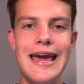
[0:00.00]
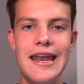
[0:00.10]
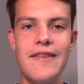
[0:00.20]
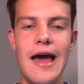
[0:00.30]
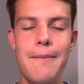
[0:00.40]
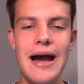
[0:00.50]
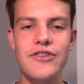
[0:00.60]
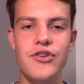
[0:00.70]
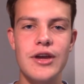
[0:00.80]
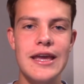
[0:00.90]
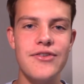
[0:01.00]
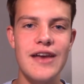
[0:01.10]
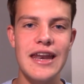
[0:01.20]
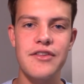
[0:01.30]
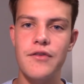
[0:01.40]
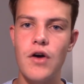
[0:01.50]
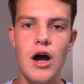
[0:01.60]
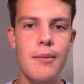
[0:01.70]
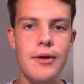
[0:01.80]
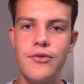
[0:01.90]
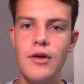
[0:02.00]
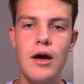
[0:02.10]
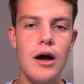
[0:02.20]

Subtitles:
and in that match, their key signings of Hamas,